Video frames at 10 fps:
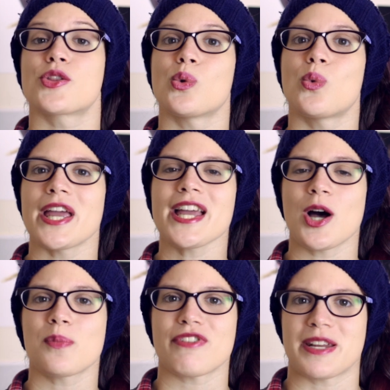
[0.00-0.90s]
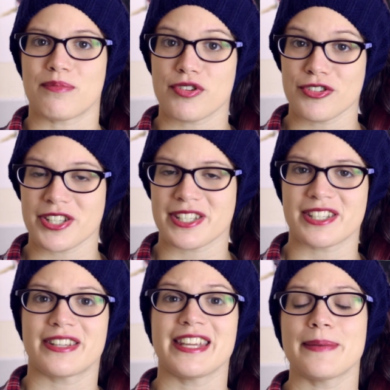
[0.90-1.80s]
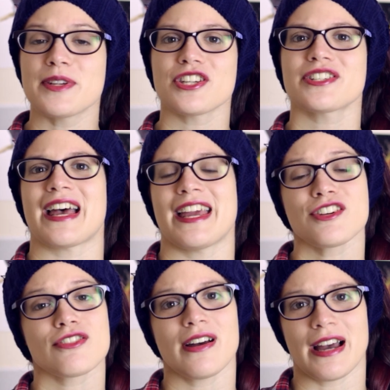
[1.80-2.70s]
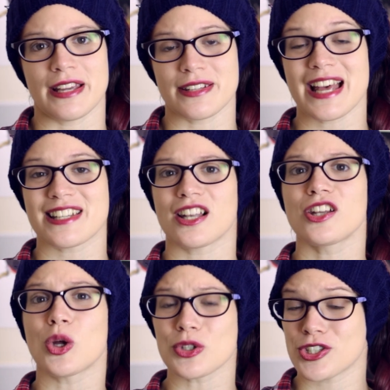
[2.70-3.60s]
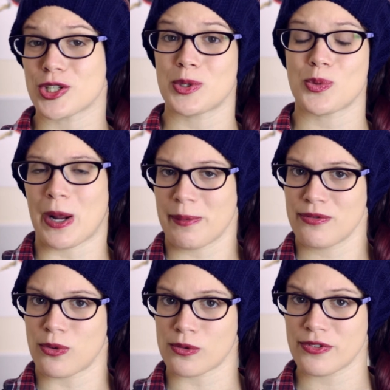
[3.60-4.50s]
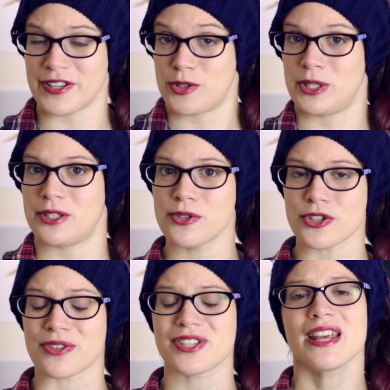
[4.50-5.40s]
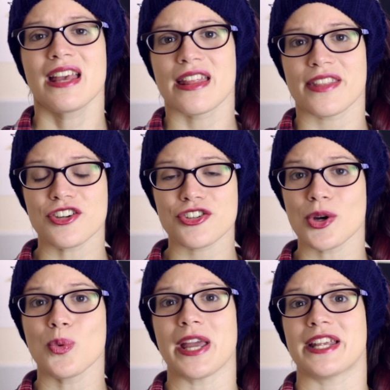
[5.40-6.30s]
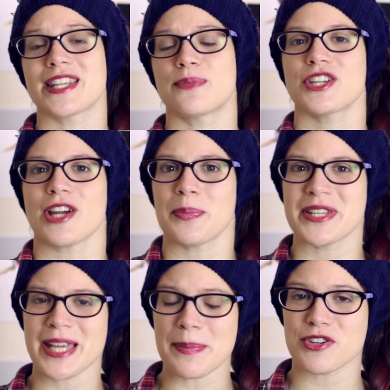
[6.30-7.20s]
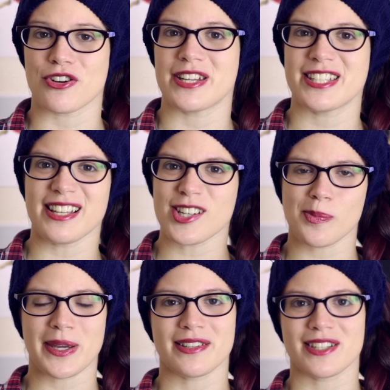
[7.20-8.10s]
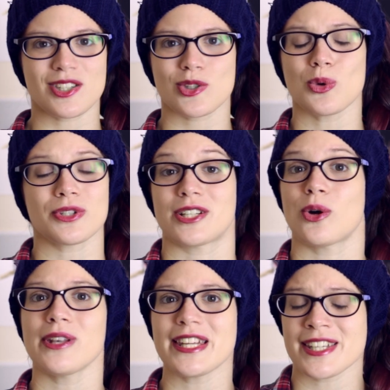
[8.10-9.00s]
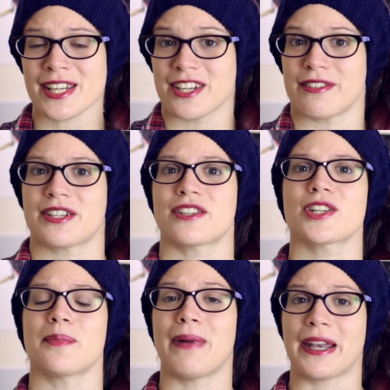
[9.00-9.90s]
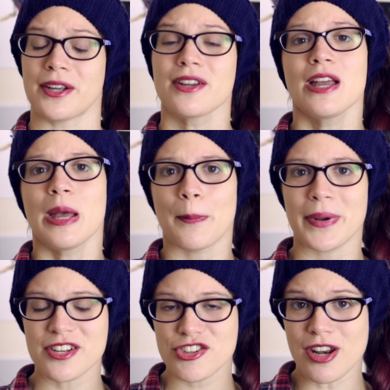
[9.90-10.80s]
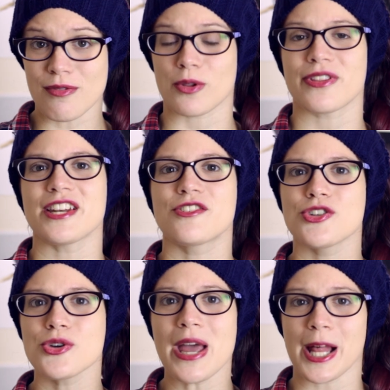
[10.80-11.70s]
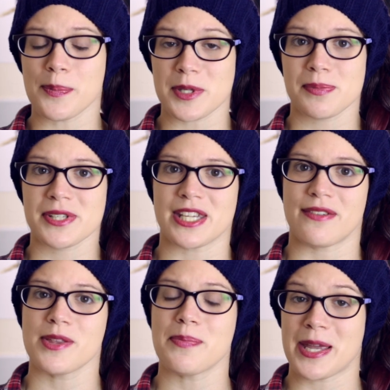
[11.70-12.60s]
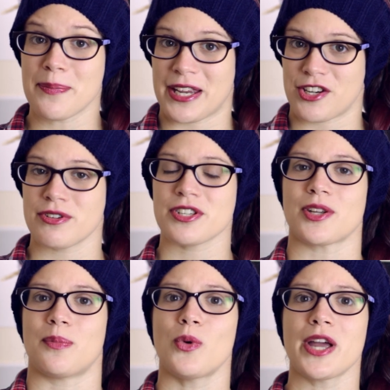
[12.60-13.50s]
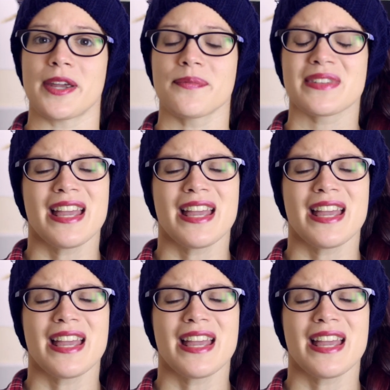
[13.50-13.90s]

the way our brain processes the images that enter our eyes has a lot to do with why we fall for visual illusions. They show ways in which our perception is a little bit distorted or less accurate in some manner, but in general they do help us perceive the bigger picture in some way.